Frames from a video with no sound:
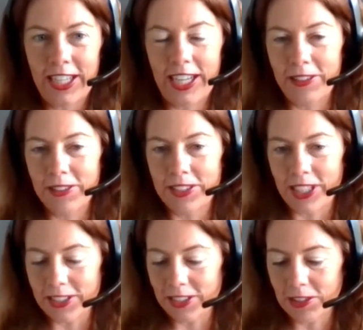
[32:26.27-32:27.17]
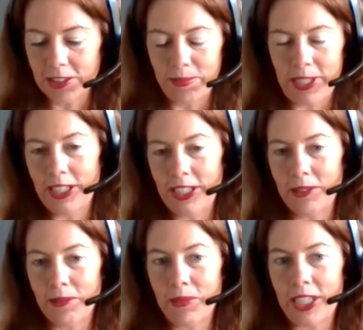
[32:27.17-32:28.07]
I was also spending
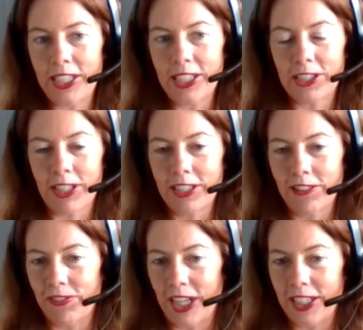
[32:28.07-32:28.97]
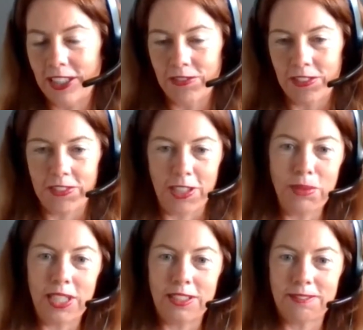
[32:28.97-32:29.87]
money trying to find
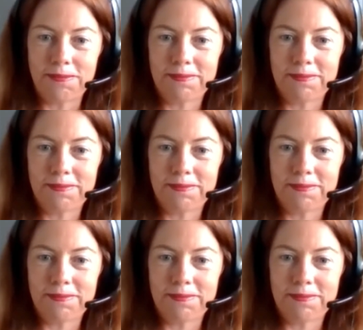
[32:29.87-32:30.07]
fulfillment